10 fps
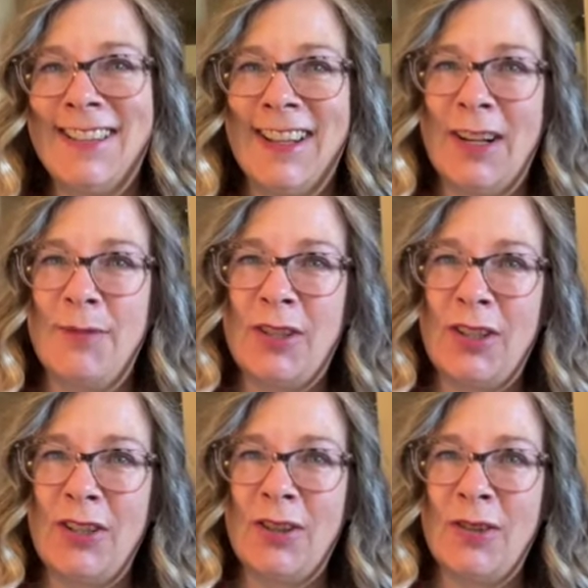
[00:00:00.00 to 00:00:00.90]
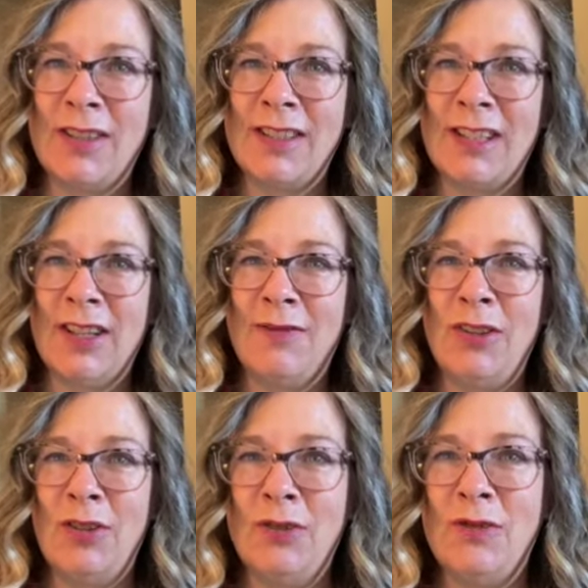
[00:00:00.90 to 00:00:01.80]
and I'm sure you know this if
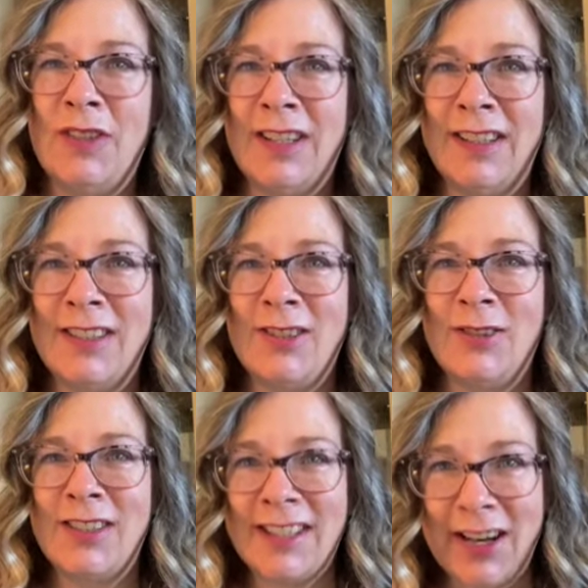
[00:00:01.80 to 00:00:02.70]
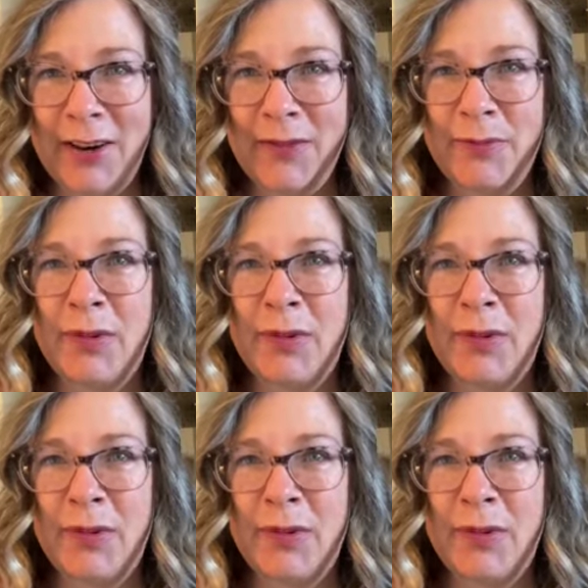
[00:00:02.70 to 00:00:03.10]
you've done this yourself.